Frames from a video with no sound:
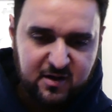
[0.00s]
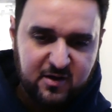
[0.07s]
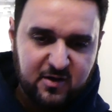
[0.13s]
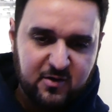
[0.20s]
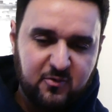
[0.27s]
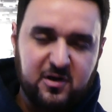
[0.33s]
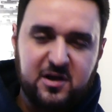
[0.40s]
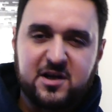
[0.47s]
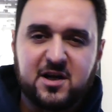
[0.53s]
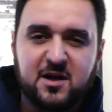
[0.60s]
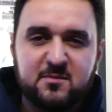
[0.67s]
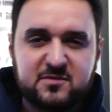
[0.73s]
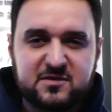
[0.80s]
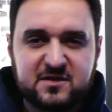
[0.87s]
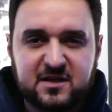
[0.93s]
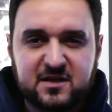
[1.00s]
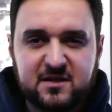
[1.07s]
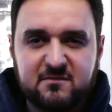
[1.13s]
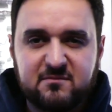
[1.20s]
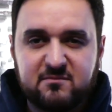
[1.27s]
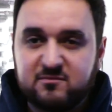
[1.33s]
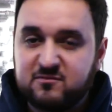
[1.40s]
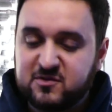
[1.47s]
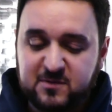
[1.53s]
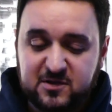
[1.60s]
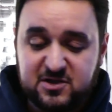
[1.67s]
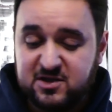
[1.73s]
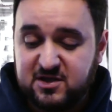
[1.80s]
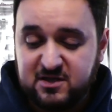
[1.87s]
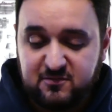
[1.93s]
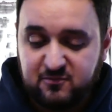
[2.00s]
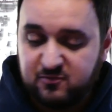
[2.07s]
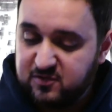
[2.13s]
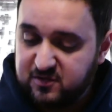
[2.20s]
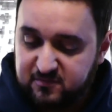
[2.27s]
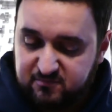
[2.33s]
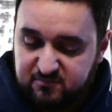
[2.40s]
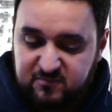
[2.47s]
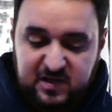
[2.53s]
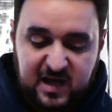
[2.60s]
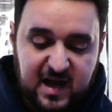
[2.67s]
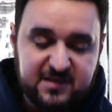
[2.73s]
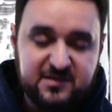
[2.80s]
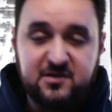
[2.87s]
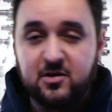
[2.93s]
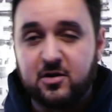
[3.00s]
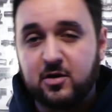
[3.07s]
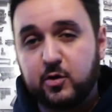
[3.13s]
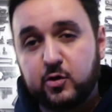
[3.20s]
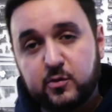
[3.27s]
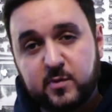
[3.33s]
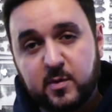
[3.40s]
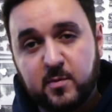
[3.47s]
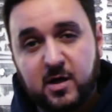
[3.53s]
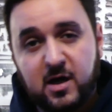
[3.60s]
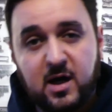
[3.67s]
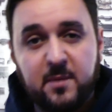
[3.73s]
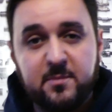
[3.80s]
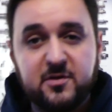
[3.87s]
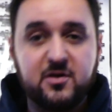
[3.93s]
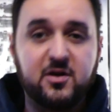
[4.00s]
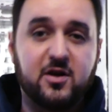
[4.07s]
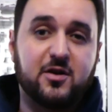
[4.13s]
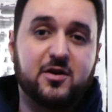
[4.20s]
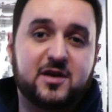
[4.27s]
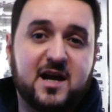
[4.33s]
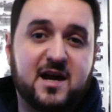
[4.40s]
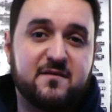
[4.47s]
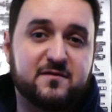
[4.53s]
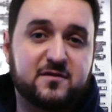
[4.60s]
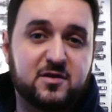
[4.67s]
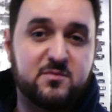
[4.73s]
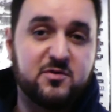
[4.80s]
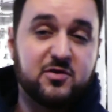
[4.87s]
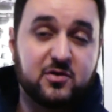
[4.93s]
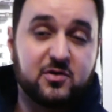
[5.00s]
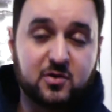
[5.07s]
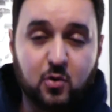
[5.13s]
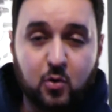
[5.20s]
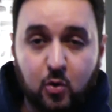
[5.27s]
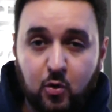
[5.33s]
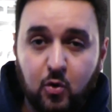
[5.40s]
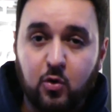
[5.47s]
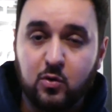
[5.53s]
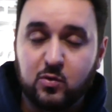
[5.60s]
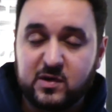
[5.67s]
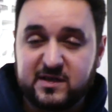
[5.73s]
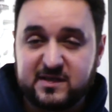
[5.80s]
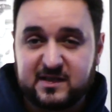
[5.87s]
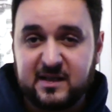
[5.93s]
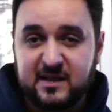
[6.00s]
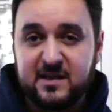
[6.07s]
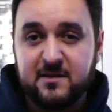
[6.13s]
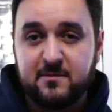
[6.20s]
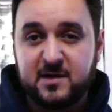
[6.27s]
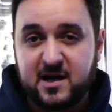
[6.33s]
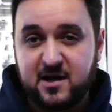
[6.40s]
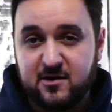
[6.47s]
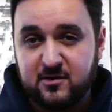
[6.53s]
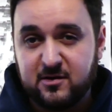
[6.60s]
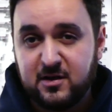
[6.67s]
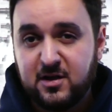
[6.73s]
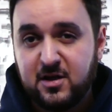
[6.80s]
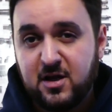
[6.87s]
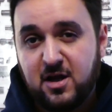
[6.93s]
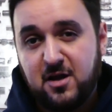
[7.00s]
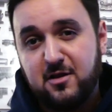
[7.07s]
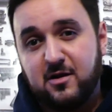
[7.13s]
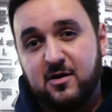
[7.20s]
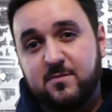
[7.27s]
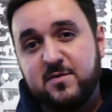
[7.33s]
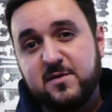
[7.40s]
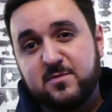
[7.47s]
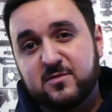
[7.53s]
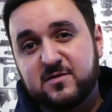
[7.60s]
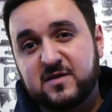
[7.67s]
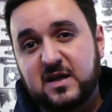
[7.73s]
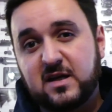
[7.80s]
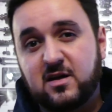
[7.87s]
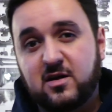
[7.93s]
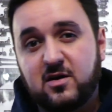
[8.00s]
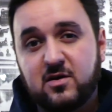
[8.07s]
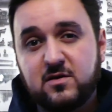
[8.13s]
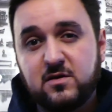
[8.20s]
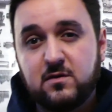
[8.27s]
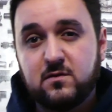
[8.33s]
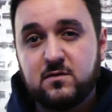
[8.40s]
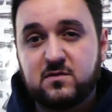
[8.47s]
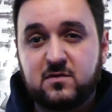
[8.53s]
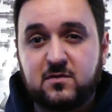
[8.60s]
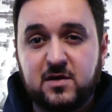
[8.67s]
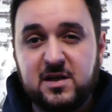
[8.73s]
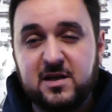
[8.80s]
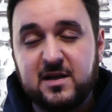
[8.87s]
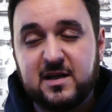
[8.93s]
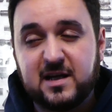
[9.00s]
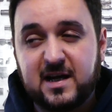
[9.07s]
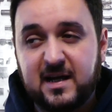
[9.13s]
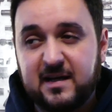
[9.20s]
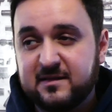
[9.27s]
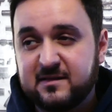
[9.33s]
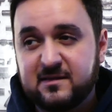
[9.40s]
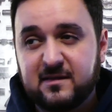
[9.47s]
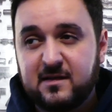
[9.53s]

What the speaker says: when it comes to, especially with gas, you gotta lube them up, you gotta look after them, you gotta always clean the barrel. A lot of people say, oh, use green gas.